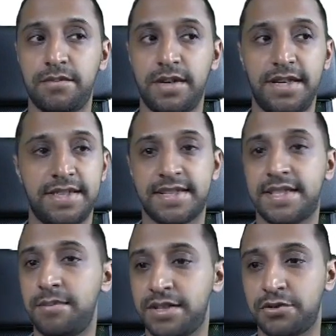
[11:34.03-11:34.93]
it's a
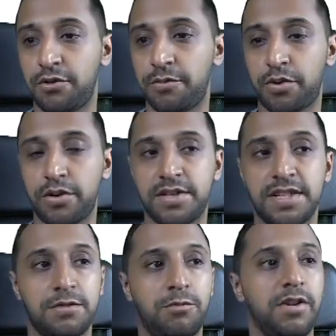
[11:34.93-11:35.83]
similar sort of process
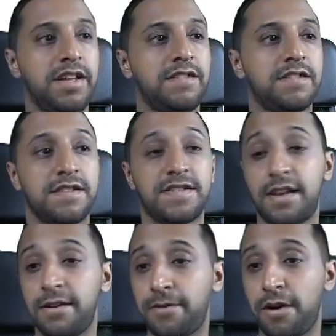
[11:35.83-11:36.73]
to what it is to send
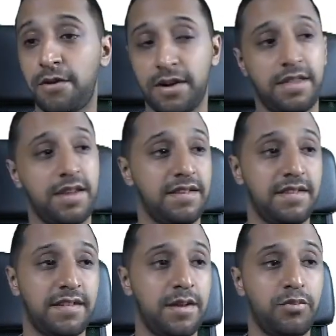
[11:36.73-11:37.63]
a file. I think it's the
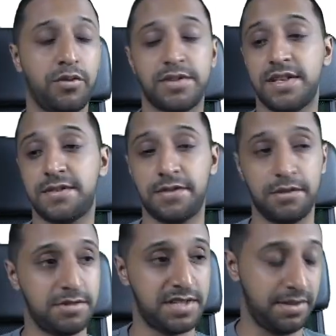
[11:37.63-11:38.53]
same process for the
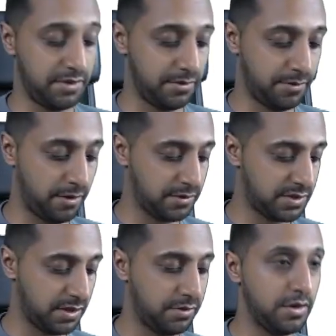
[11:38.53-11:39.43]
receiving the file.
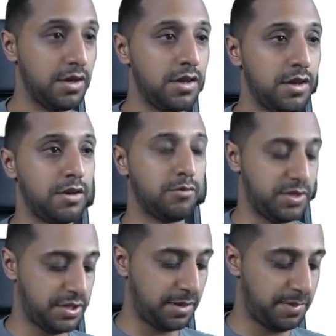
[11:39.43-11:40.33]
So we
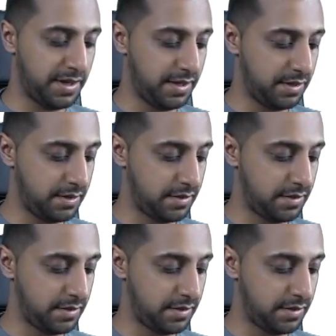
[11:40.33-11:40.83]
type in